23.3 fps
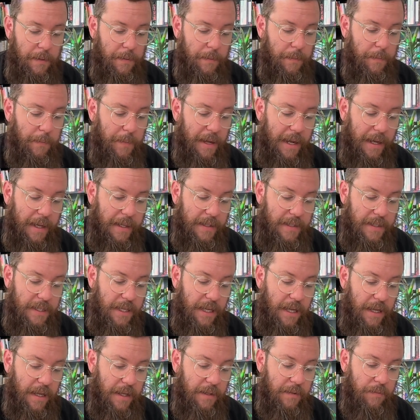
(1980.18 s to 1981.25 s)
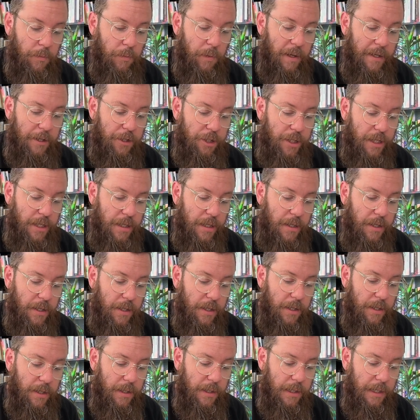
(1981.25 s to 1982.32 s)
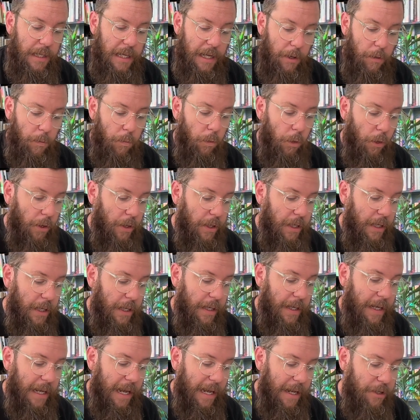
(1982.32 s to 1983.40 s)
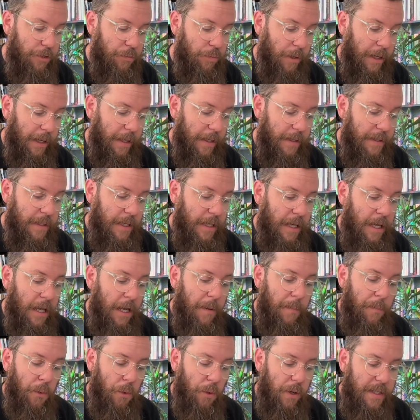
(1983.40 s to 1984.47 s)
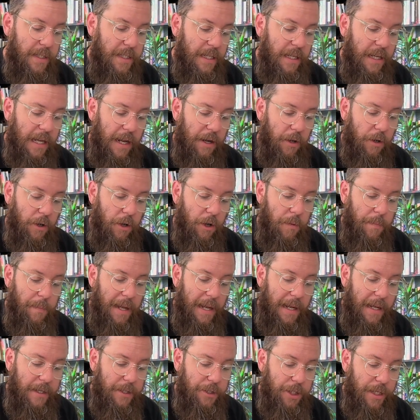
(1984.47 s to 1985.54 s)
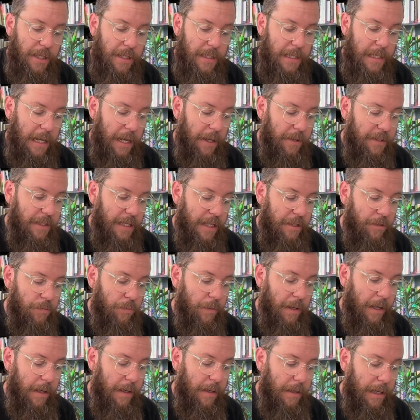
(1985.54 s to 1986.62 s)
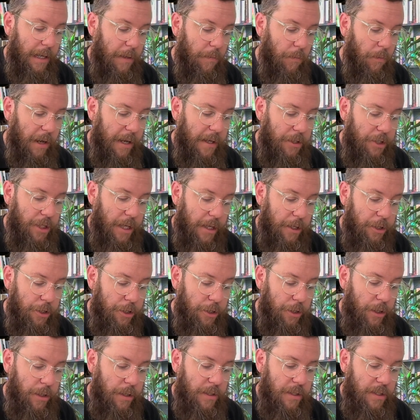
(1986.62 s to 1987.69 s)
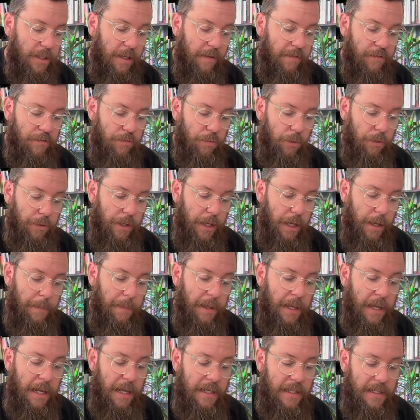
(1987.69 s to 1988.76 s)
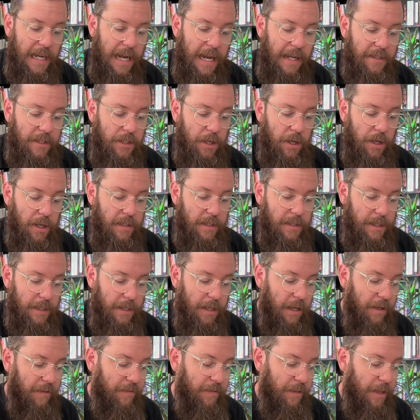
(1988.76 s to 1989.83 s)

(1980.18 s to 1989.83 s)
Megan said when she could get a word in edgeways, pointing at her own baggy jeans and outsized red and white check shirt, sleeves rolled up. Tats cost enough.